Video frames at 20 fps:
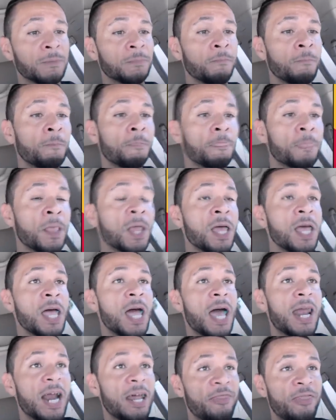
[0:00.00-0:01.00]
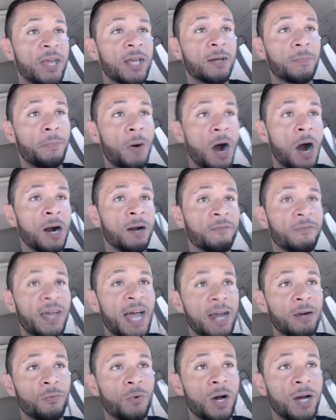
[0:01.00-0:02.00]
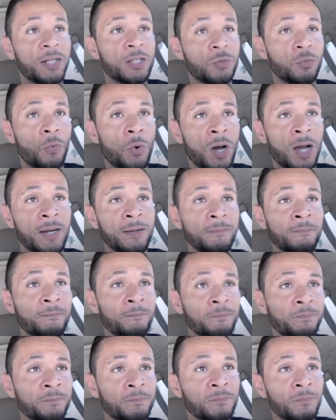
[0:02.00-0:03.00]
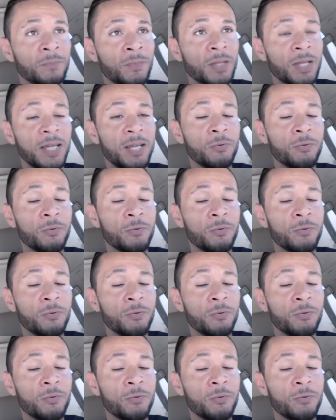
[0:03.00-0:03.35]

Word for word: And I think part of that was one,